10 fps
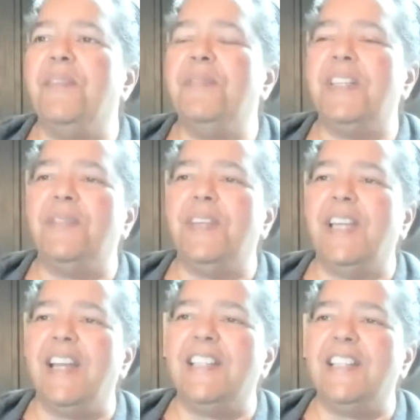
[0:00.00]
Did we
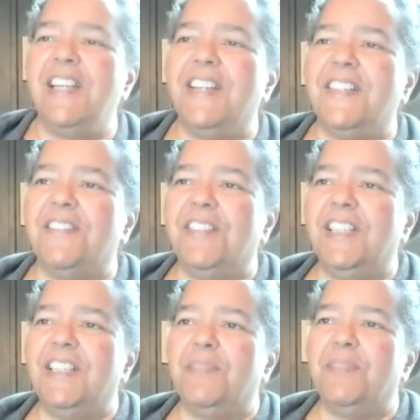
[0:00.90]
get a chance to
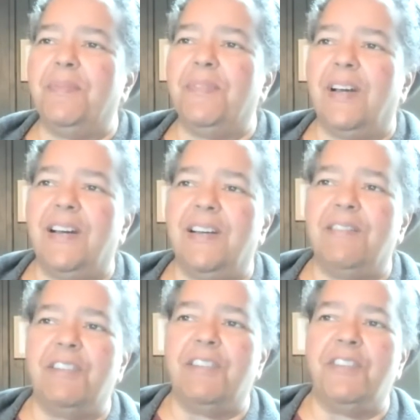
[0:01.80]
read the
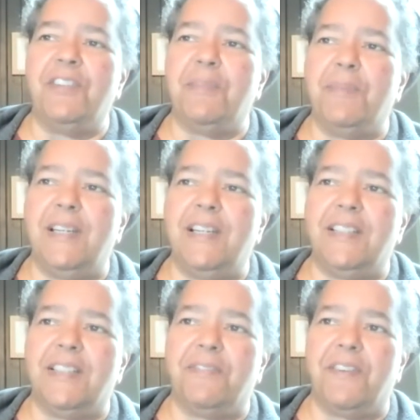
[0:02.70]
review the
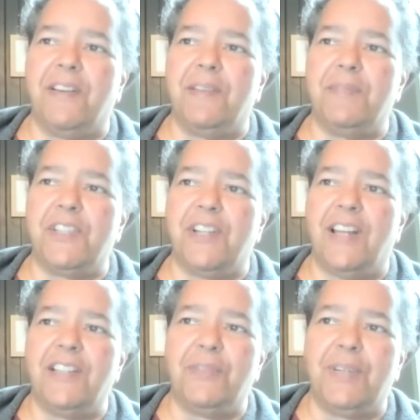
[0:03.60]
minutes from
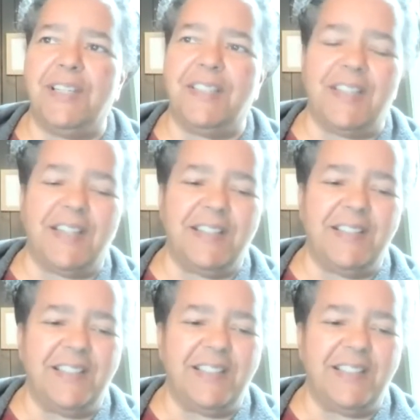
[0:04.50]
July 22nd?